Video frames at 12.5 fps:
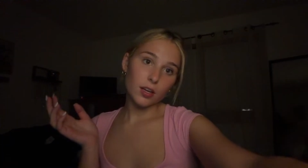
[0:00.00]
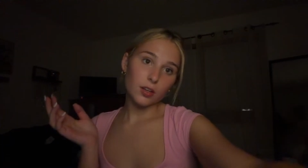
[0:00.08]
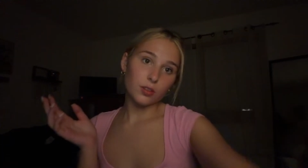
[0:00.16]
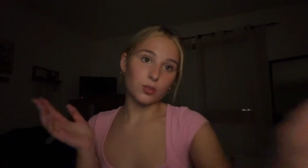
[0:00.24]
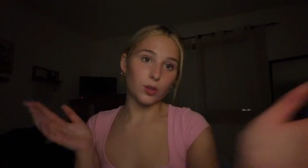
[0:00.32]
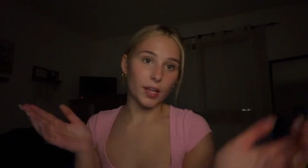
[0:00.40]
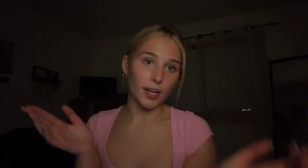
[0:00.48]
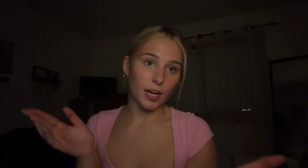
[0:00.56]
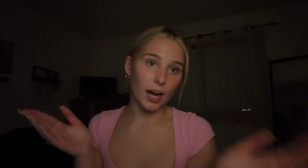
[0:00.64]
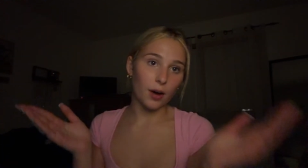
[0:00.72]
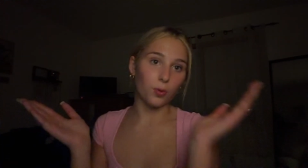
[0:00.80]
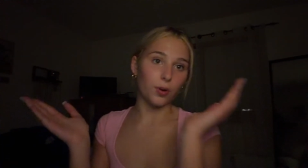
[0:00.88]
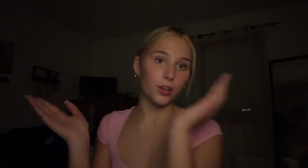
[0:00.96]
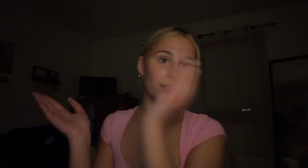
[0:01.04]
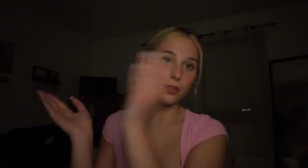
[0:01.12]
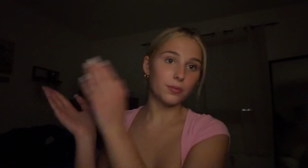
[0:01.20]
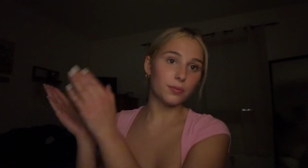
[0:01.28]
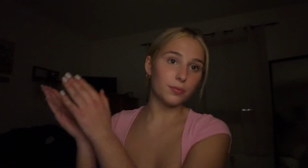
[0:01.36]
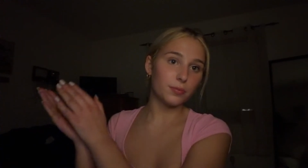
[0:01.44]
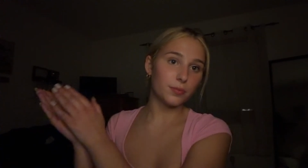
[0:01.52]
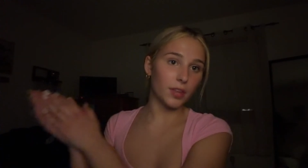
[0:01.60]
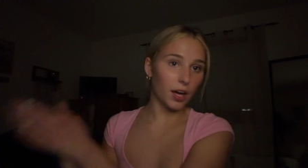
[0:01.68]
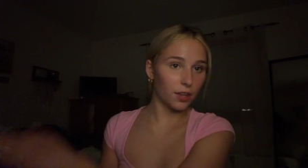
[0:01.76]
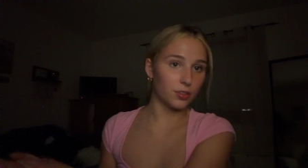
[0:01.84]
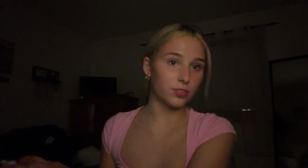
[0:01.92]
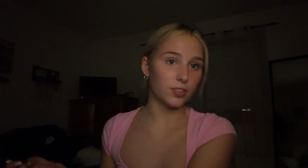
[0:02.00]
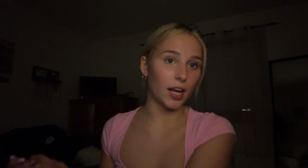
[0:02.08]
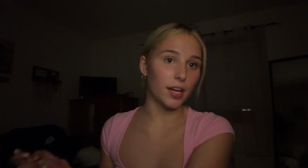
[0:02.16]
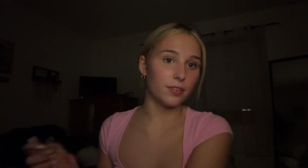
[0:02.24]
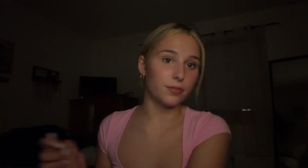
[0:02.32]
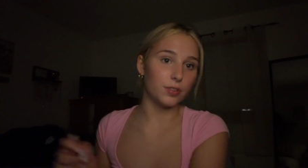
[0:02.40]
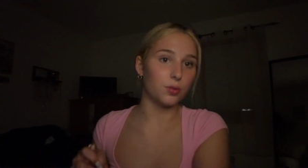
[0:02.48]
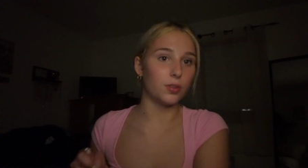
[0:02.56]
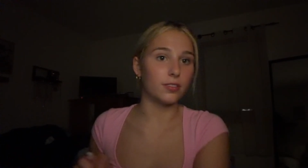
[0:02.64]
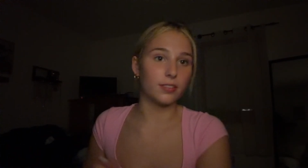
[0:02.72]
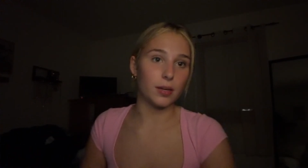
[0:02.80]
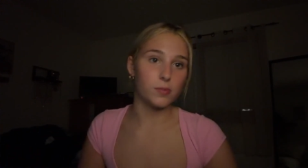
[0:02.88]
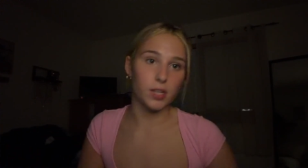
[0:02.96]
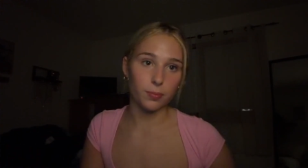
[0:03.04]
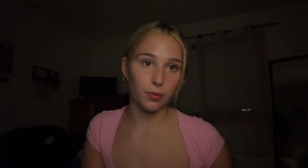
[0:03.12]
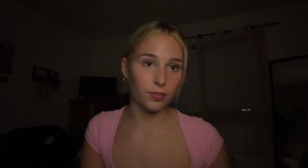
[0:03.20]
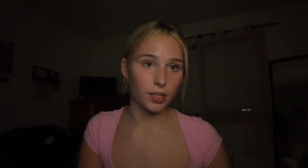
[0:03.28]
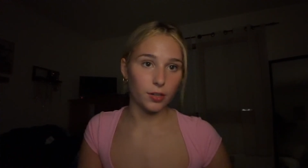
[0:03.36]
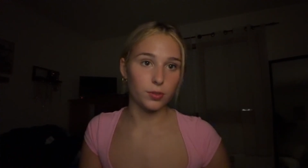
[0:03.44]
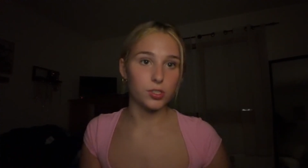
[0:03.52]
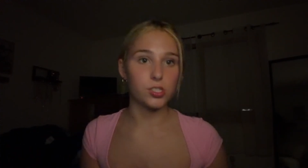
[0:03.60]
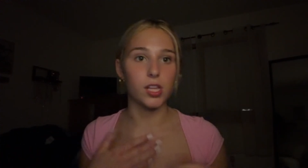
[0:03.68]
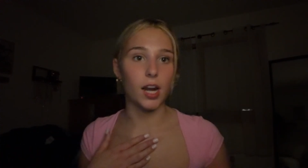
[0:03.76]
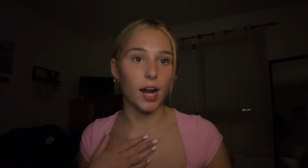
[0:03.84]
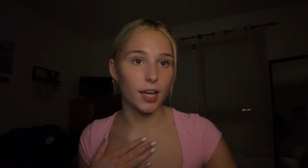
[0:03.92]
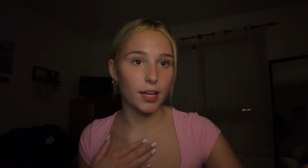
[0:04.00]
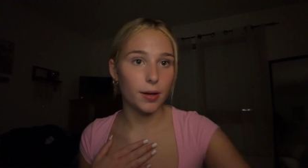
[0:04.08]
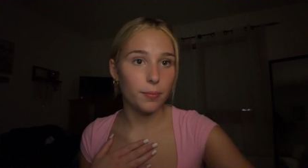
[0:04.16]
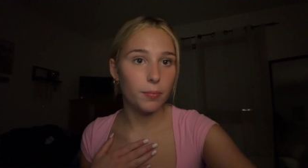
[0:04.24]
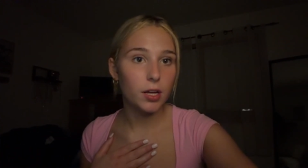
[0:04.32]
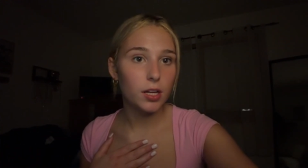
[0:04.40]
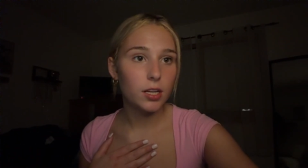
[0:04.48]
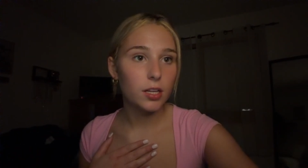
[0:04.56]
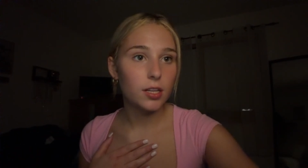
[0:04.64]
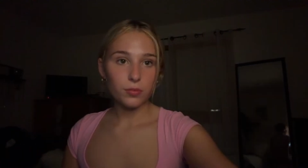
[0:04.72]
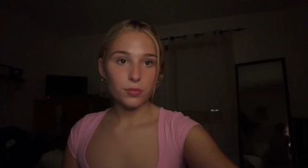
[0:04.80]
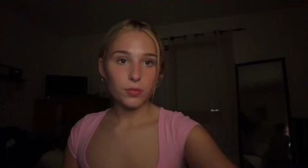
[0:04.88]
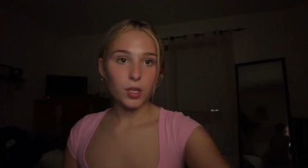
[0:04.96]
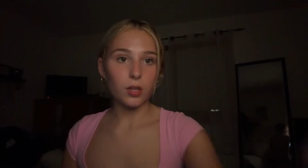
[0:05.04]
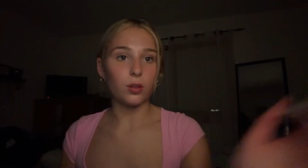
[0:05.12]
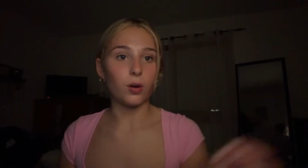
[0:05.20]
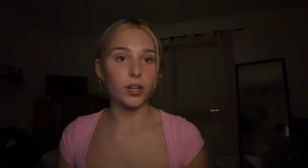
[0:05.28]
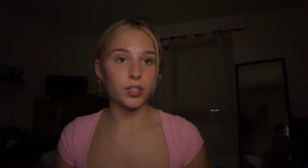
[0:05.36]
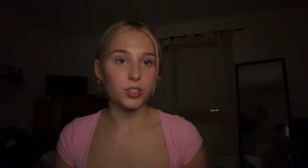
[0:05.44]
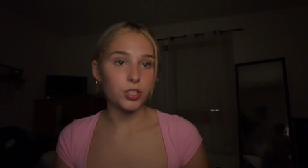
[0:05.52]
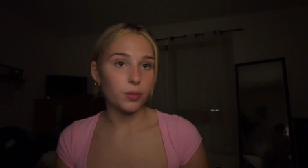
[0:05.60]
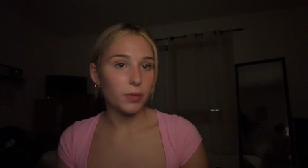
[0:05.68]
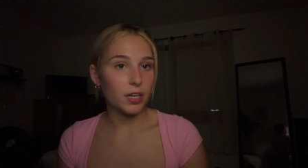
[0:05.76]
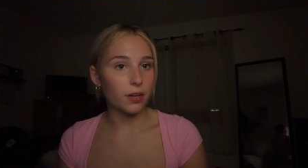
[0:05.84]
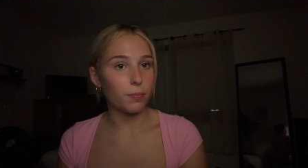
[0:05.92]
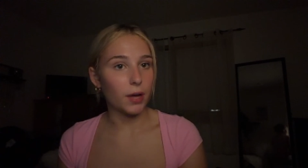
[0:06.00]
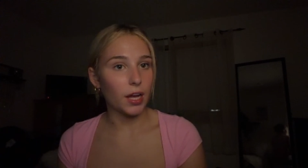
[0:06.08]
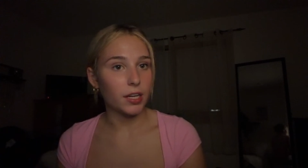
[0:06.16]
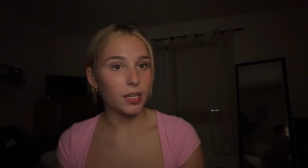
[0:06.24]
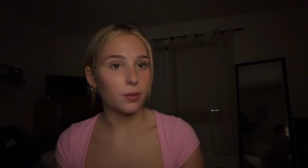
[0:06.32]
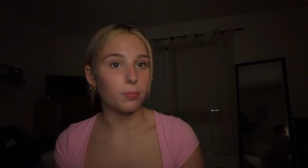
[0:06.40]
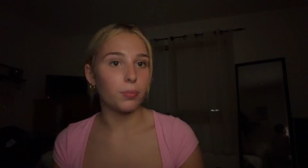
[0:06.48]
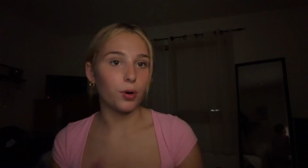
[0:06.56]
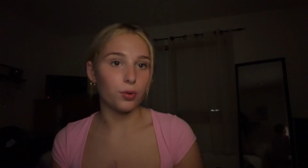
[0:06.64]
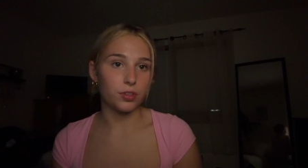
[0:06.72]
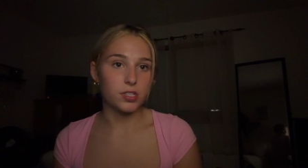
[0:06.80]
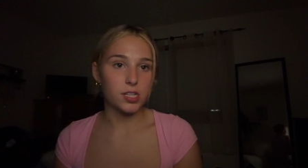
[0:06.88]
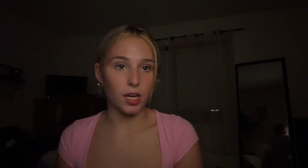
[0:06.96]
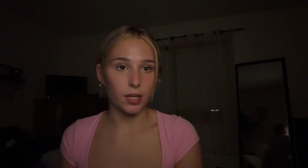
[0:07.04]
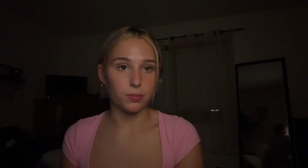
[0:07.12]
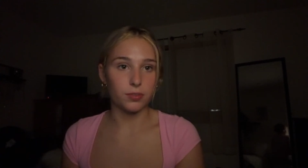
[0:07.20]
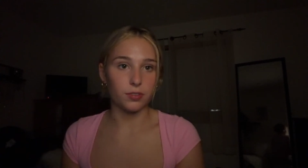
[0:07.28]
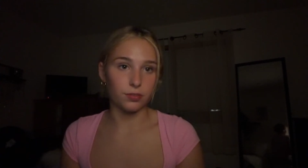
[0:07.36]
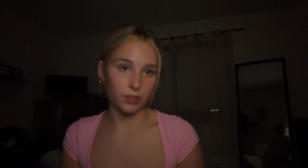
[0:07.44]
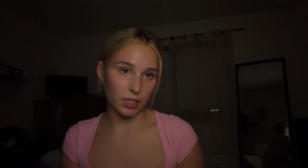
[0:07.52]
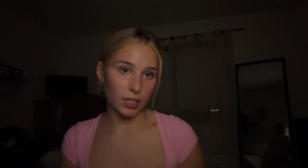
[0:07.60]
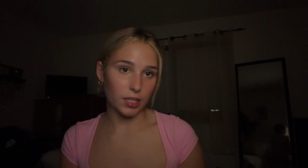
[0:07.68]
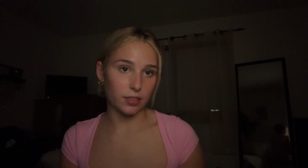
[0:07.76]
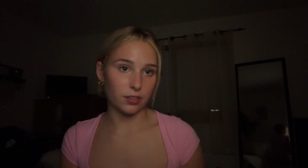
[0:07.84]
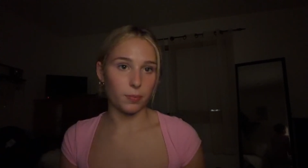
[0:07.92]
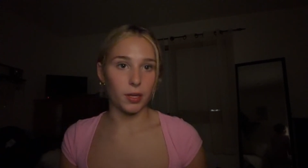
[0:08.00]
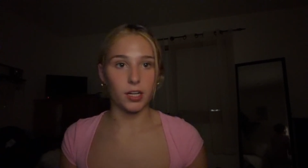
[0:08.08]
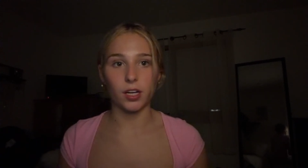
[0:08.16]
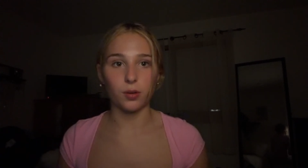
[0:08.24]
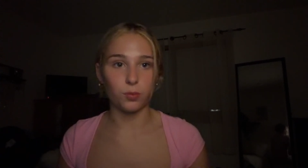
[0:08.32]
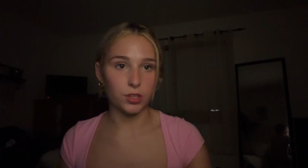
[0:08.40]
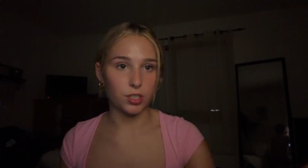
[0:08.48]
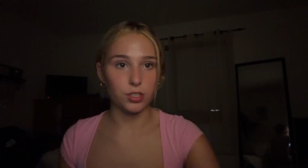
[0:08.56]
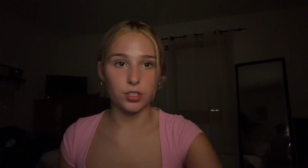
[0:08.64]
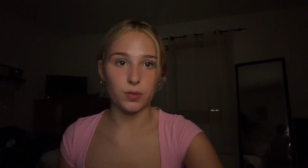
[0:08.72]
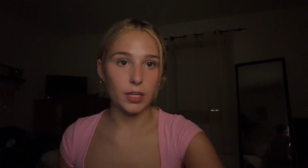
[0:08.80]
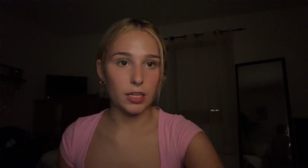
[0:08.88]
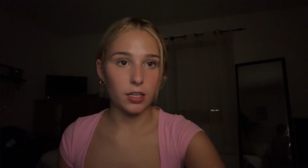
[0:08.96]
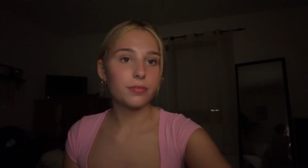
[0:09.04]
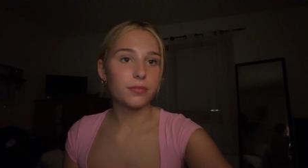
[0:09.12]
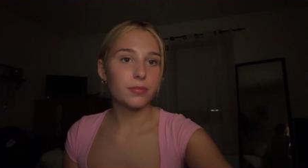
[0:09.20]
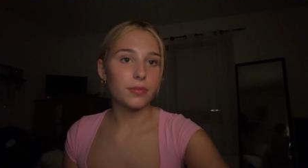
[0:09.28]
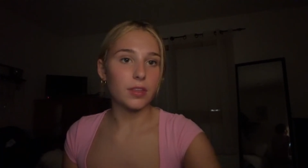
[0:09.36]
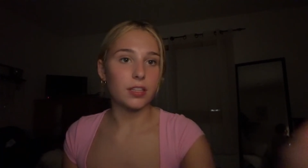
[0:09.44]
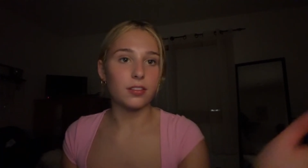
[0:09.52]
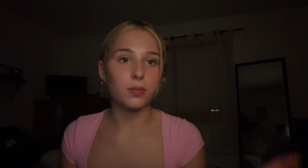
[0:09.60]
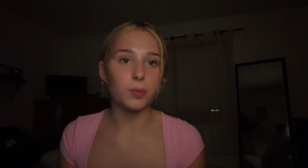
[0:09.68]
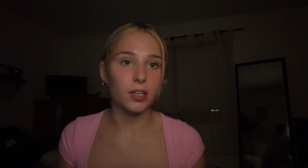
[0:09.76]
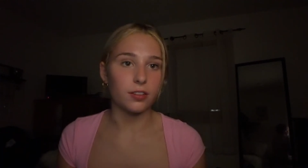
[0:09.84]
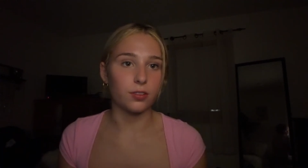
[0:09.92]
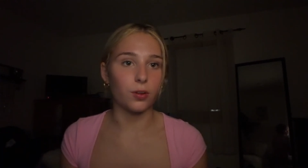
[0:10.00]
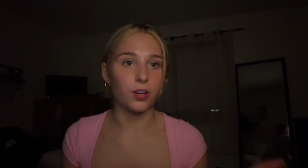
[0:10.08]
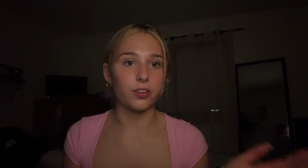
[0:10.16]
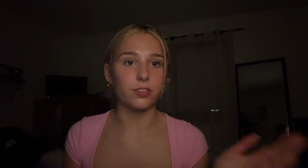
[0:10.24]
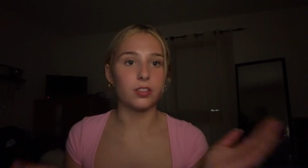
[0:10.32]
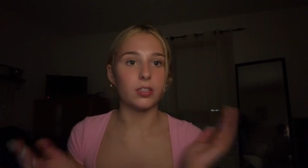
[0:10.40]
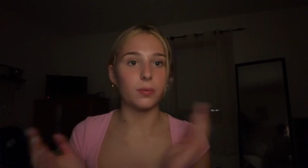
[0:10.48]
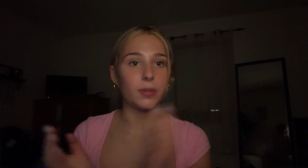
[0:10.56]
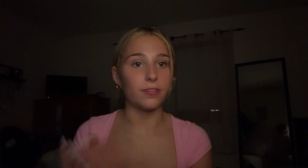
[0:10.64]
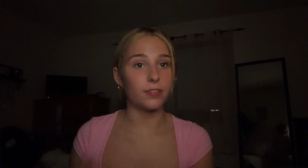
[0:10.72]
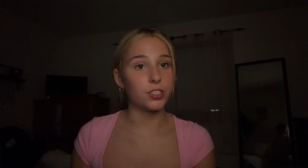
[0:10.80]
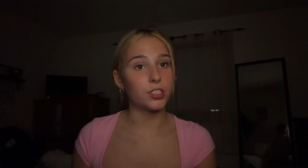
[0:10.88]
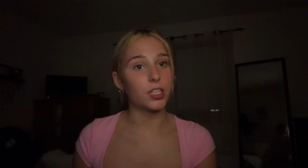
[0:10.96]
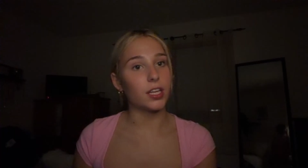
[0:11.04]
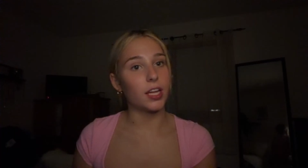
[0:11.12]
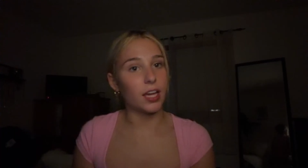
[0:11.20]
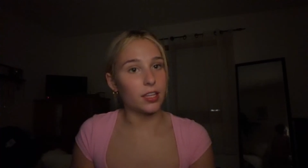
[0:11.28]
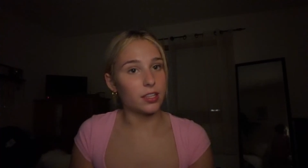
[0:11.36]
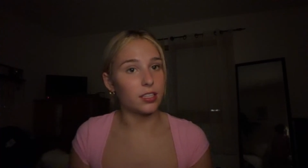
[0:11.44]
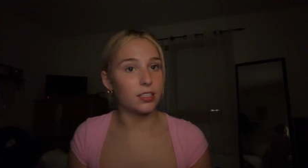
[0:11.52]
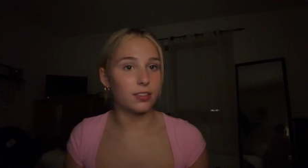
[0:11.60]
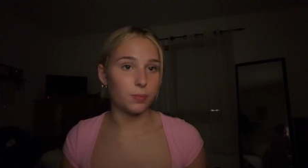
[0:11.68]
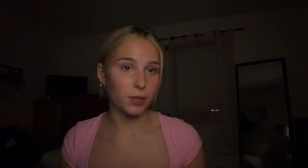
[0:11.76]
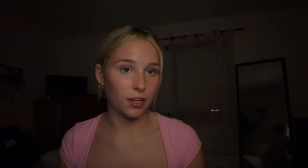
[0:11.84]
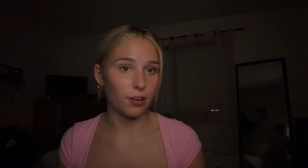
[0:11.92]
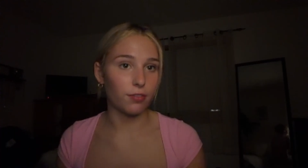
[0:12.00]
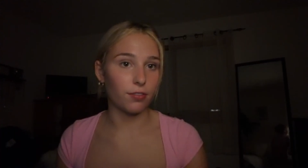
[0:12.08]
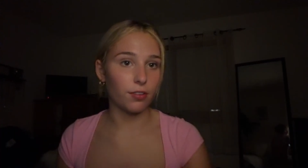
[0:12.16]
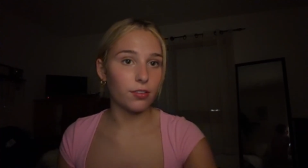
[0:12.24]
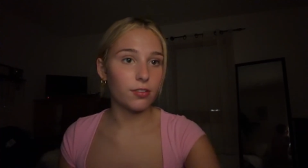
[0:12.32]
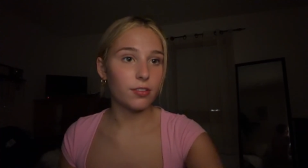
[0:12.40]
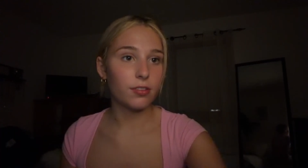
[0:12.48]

So, like, how would the other side view the same type of language that I am? Lawyers should be combining both types of reading depending on what they're doing. This is because lawyers need to be efficient and they need to be careful.